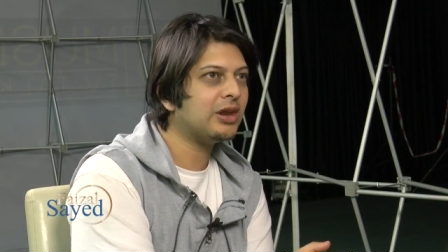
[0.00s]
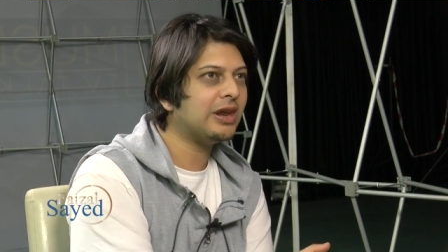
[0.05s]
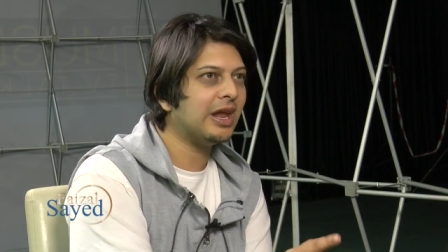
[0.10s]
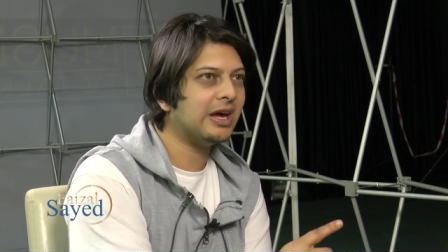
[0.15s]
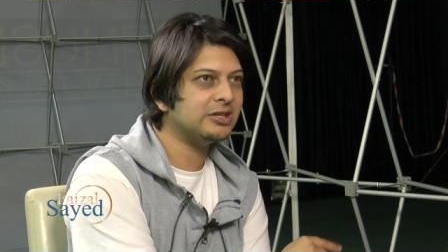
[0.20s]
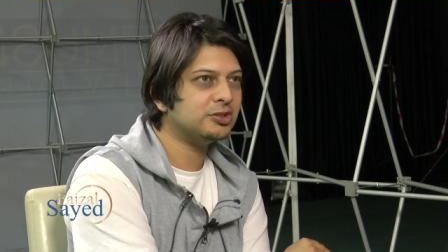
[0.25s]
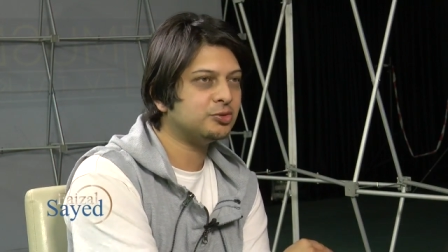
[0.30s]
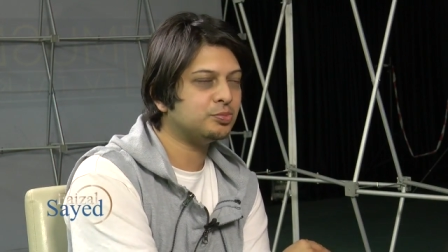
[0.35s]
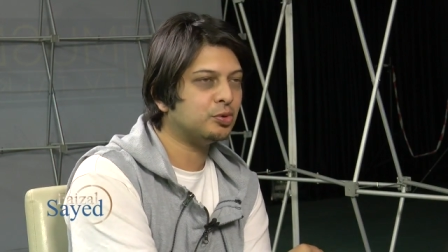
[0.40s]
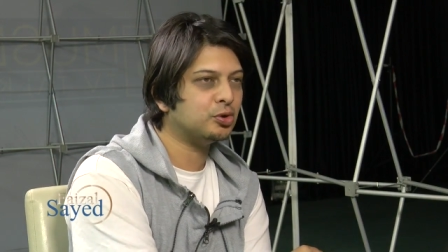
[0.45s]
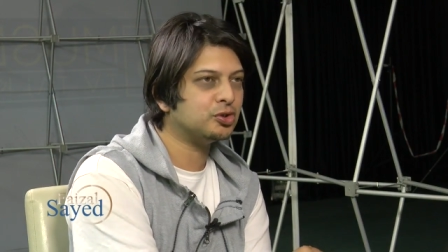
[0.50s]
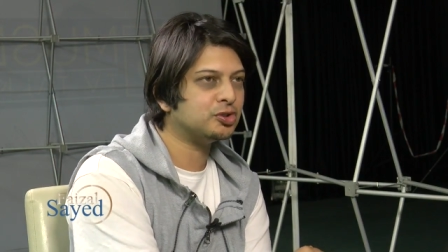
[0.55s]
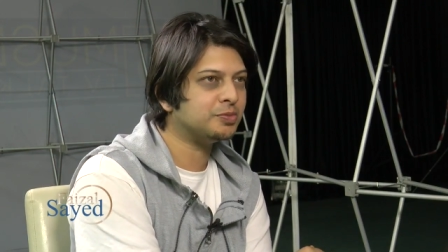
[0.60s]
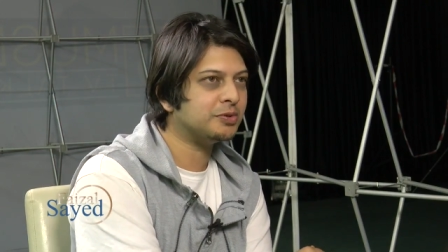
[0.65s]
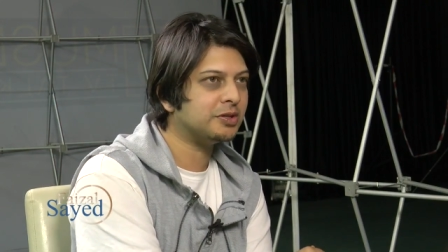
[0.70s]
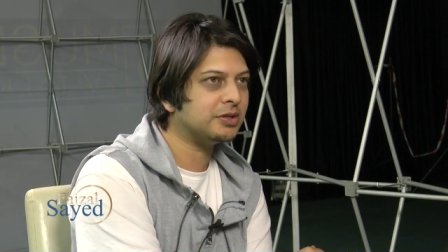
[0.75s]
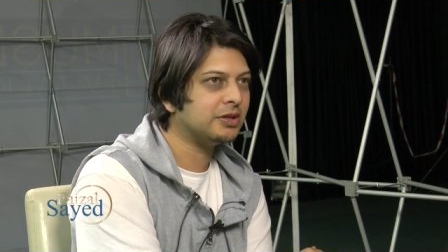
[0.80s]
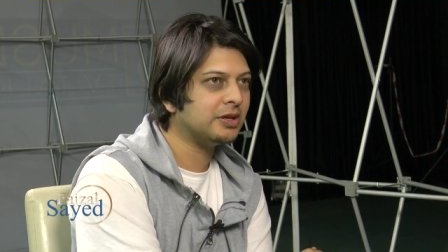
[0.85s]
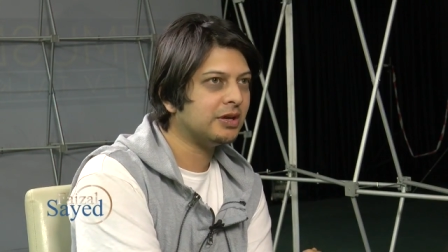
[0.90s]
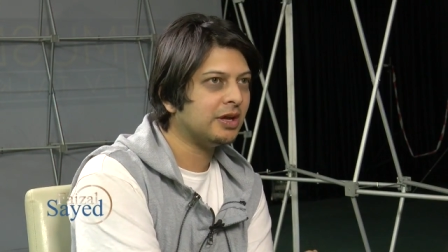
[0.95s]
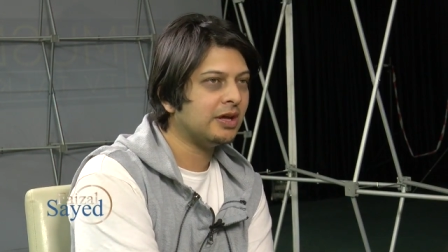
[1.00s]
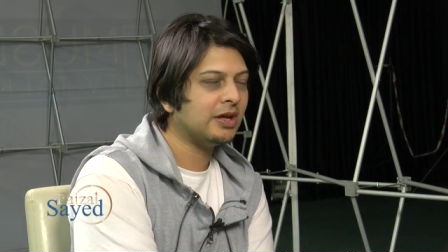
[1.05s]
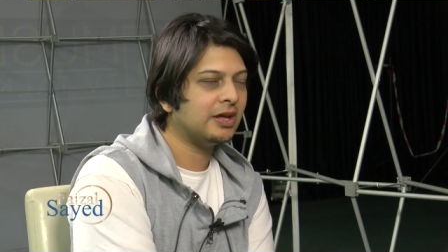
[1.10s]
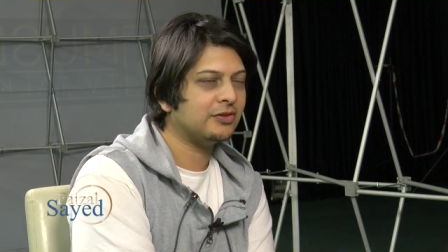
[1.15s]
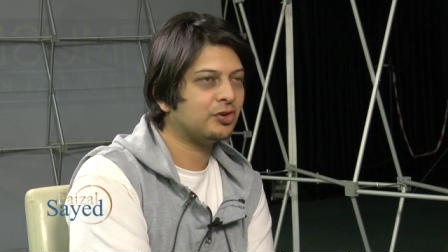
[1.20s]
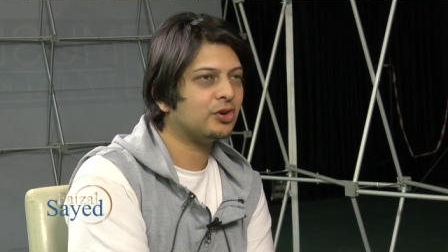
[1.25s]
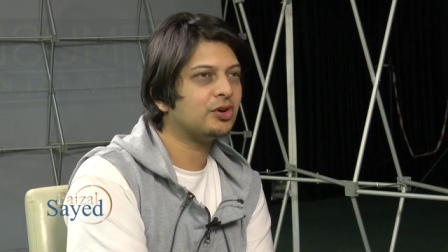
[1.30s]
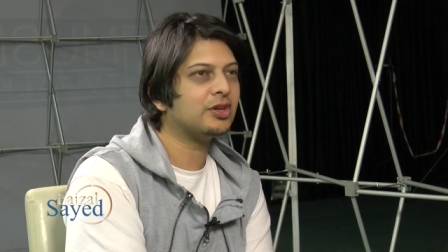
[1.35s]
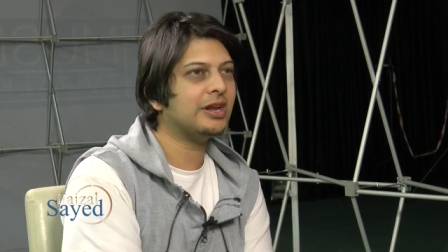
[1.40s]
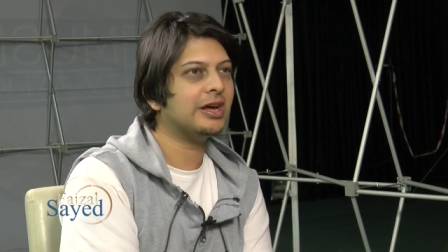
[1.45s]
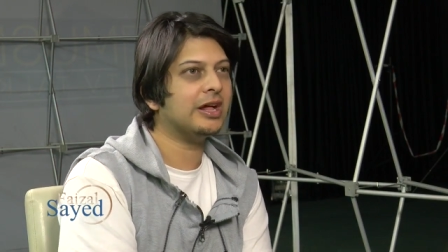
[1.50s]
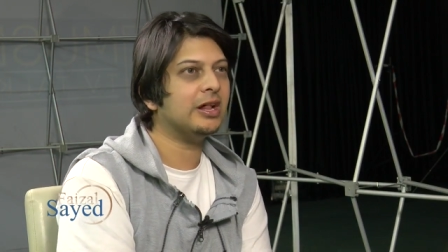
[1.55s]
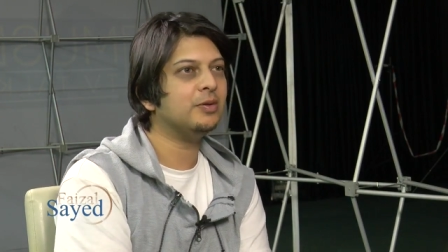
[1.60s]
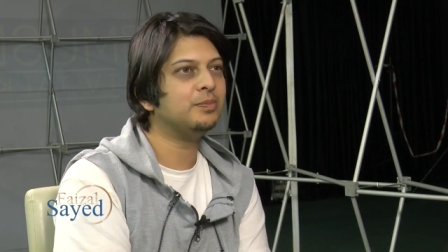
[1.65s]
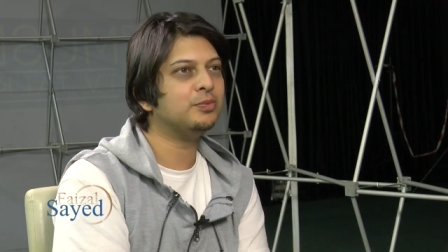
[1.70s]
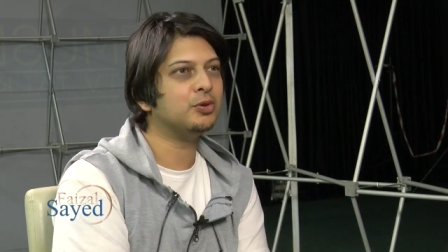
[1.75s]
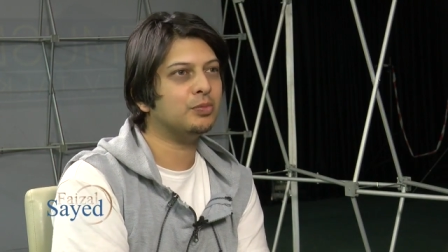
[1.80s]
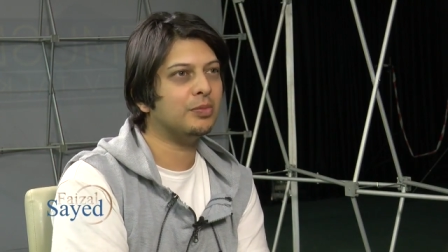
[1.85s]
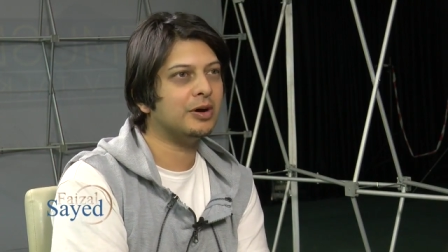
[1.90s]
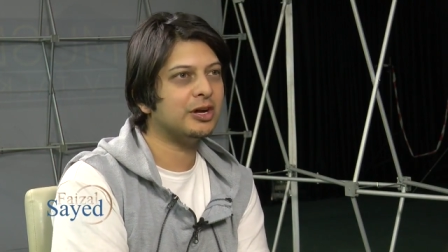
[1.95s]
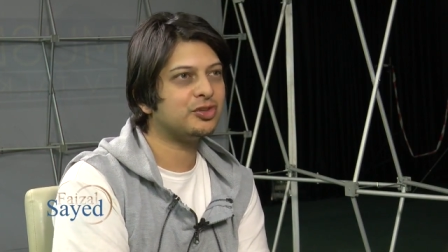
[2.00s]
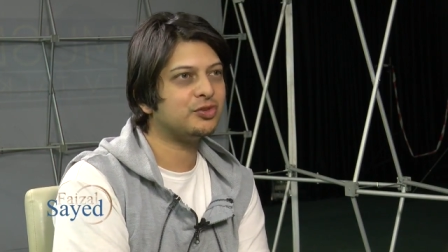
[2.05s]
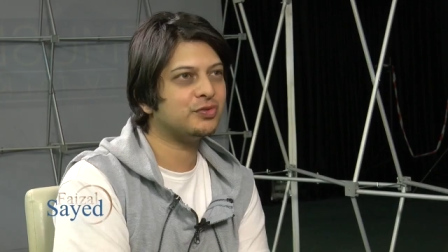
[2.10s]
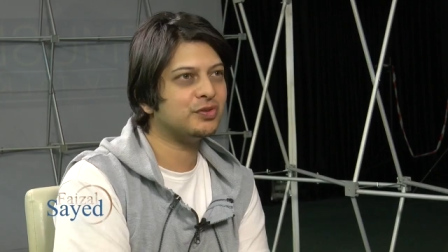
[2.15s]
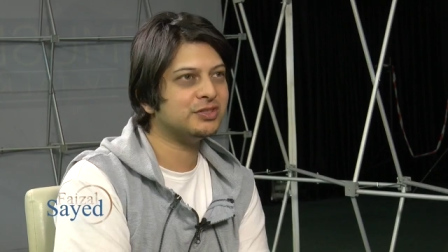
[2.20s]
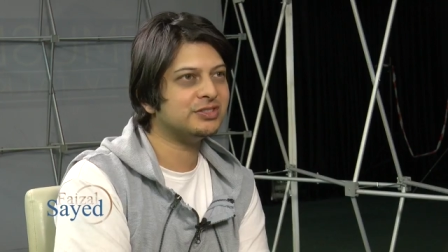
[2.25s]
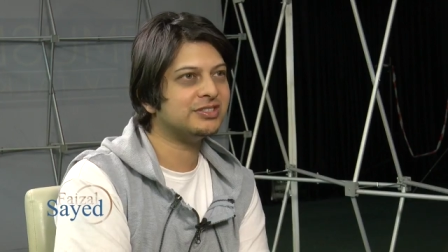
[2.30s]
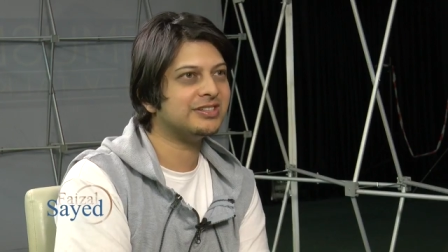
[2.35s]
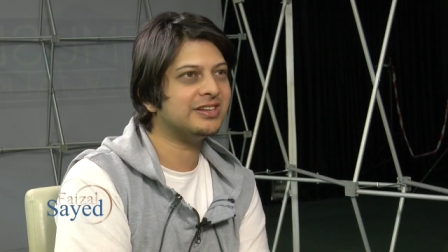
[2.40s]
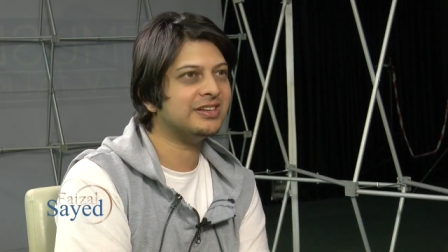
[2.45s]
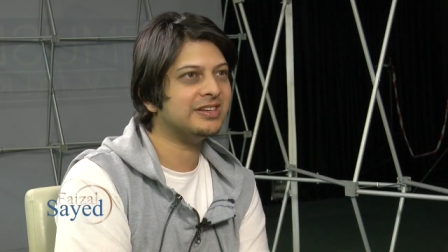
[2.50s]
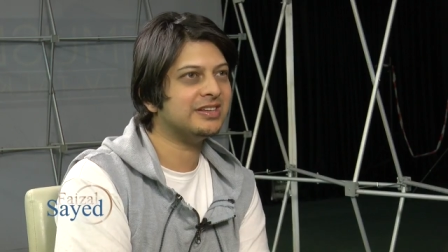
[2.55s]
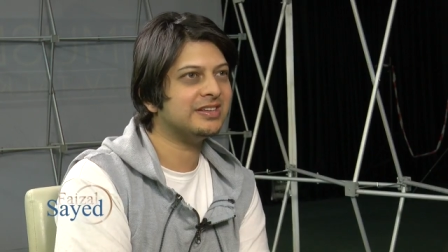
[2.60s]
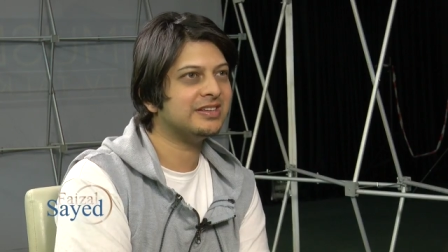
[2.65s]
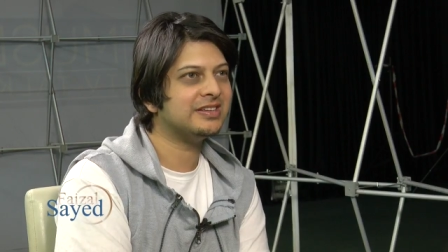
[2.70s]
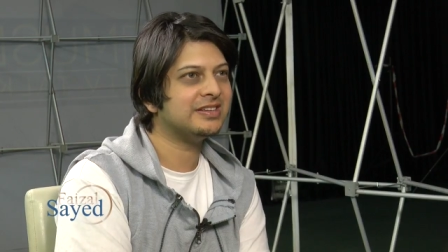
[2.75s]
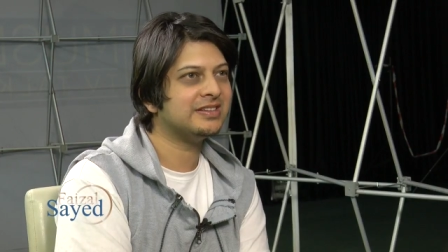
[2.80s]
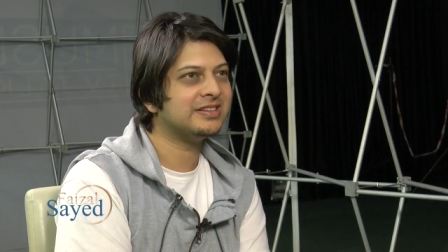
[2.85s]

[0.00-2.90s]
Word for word: Online sportsmen, it's not going to help you much physically.